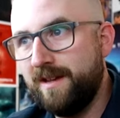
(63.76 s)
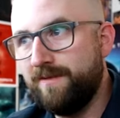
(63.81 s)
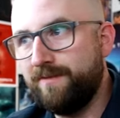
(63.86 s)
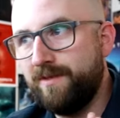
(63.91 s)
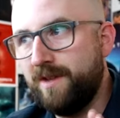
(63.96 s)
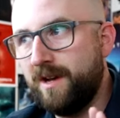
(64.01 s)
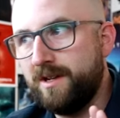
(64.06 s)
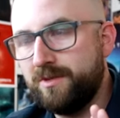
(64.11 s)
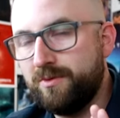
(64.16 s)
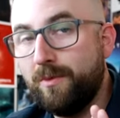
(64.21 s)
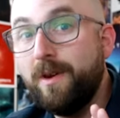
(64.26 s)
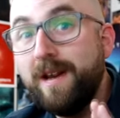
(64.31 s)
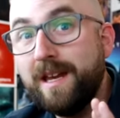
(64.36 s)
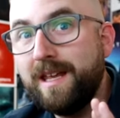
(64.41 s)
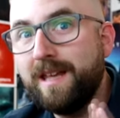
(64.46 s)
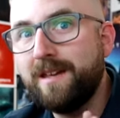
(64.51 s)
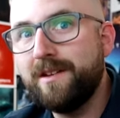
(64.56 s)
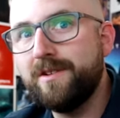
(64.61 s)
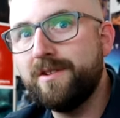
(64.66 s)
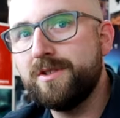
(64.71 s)
if not 20
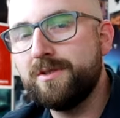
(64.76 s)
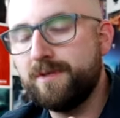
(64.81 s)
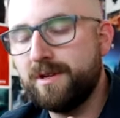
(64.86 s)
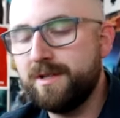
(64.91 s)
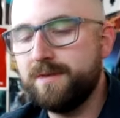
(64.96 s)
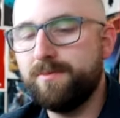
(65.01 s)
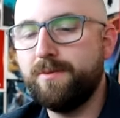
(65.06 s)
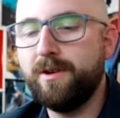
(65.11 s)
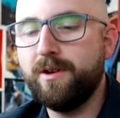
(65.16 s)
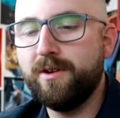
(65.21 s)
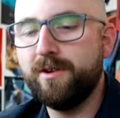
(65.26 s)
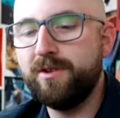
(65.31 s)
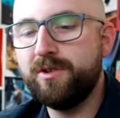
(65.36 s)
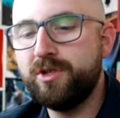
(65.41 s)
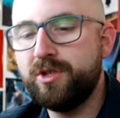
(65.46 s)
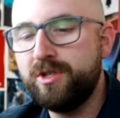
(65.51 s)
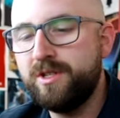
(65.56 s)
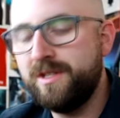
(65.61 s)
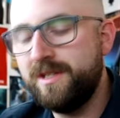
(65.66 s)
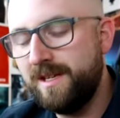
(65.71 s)
years, because we're
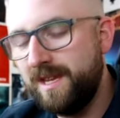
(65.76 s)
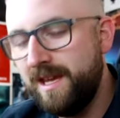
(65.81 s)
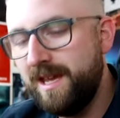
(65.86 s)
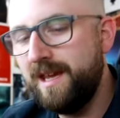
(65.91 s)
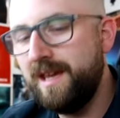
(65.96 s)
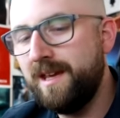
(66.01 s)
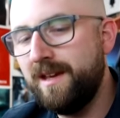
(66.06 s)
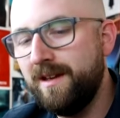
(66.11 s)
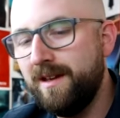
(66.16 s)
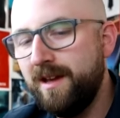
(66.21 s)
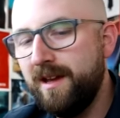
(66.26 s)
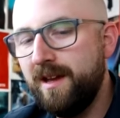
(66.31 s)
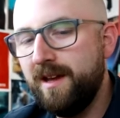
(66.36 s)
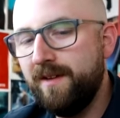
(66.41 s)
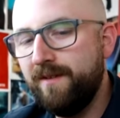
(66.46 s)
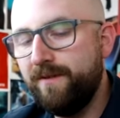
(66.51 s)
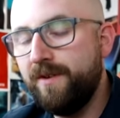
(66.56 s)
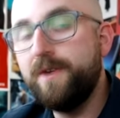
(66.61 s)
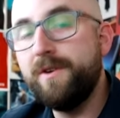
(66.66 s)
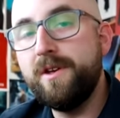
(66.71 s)
seeing
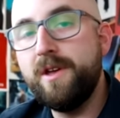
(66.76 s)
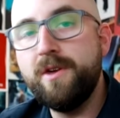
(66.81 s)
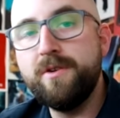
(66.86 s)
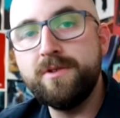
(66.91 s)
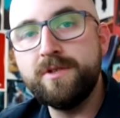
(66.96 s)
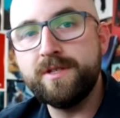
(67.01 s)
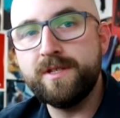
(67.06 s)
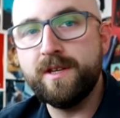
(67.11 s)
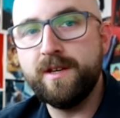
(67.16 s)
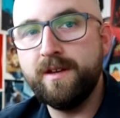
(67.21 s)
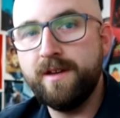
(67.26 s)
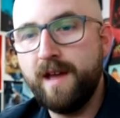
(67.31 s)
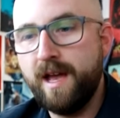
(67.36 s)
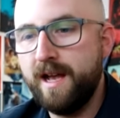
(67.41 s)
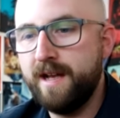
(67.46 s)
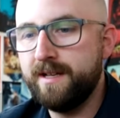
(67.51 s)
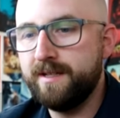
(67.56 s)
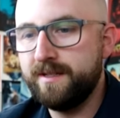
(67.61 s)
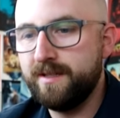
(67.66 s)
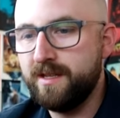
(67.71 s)
Furiosa
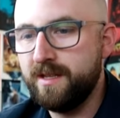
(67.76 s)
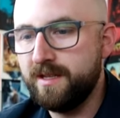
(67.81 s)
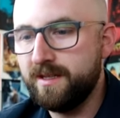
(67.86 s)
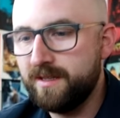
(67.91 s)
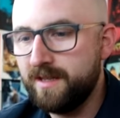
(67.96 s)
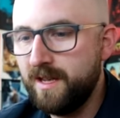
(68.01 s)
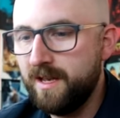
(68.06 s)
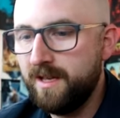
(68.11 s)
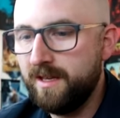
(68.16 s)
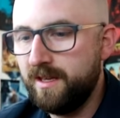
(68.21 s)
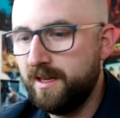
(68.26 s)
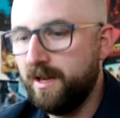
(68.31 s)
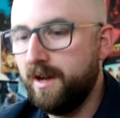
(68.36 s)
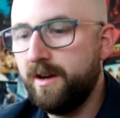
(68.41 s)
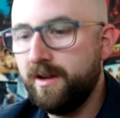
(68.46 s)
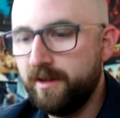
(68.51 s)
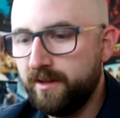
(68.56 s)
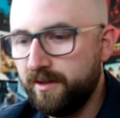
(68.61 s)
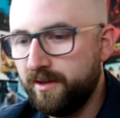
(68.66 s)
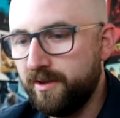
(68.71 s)
as this
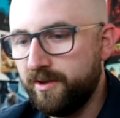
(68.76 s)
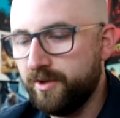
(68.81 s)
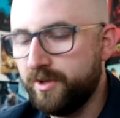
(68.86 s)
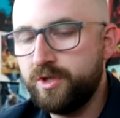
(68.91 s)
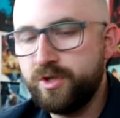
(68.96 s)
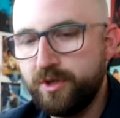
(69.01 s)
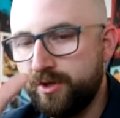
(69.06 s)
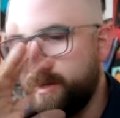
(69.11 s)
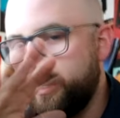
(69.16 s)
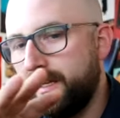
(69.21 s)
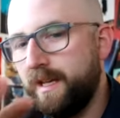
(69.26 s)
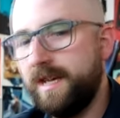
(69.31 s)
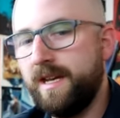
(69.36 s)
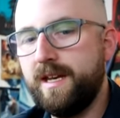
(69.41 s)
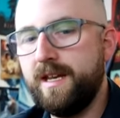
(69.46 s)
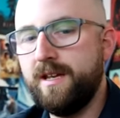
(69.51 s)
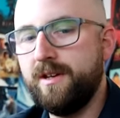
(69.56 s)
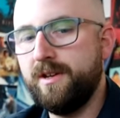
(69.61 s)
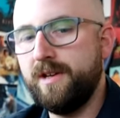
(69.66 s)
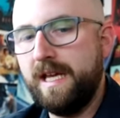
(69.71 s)
young, nurtured
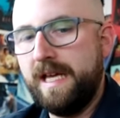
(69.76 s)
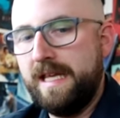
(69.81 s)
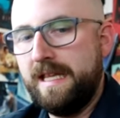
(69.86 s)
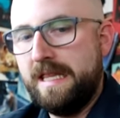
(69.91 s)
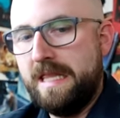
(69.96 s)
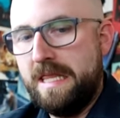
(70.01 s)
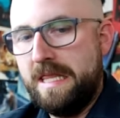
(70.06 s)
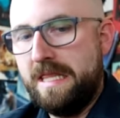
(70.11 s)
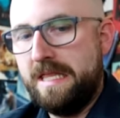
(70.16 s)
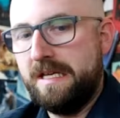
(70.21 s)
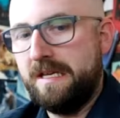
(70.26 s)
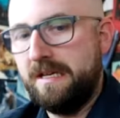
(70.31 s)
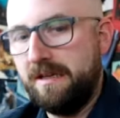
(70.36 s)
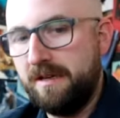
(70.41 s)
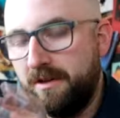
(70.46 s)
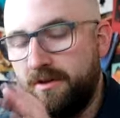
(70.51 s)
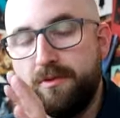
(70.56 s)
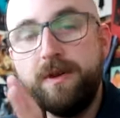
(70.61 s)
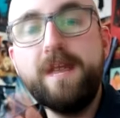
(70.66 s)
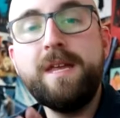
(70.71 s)
lady in
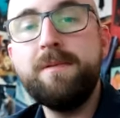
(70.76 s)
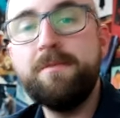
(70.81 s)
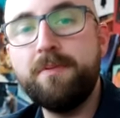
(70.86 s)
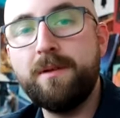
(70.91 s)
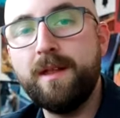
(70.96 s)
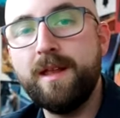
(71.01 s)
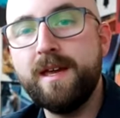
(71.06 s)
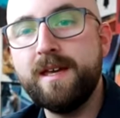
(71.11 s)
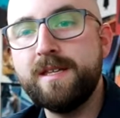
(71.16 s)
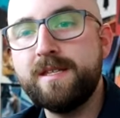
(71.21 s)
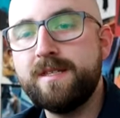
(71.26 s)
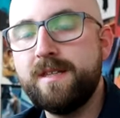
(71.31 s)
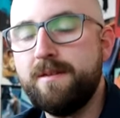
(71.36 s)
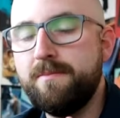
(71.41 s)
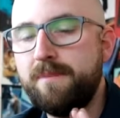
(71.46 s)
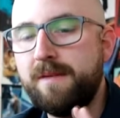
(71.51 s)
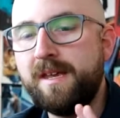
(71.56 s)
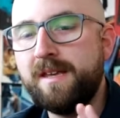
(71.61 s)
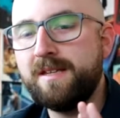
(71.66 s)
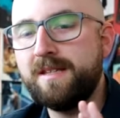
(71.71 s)
the green place
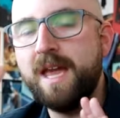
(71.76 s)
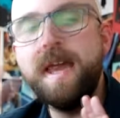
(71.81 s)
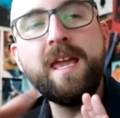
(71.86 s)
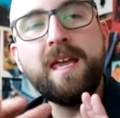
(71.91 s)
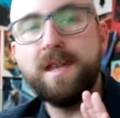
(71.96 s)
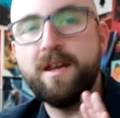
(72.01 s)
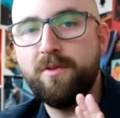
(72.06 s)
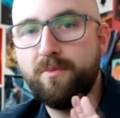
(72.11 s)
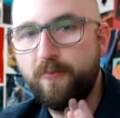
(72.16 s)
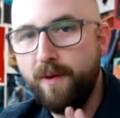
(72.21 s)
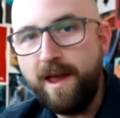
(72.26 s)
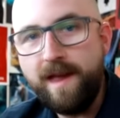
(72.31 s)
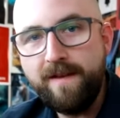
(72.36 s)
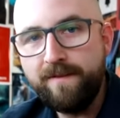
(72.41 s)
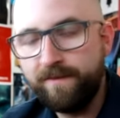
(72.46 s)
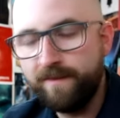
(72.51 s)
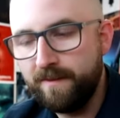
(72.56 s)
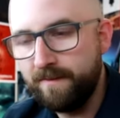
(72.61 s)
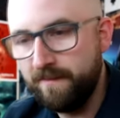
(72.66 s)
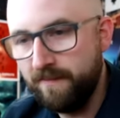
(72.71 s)
and being taken away
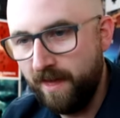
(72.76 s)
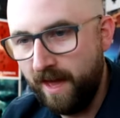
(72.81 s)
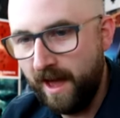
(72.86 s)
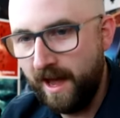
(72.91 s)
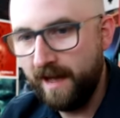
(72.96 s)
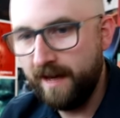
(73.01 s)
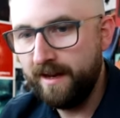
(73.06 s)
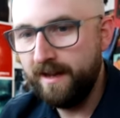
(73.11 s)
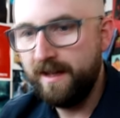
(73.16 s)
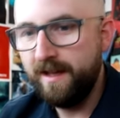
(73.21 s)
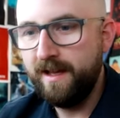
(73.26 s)
from that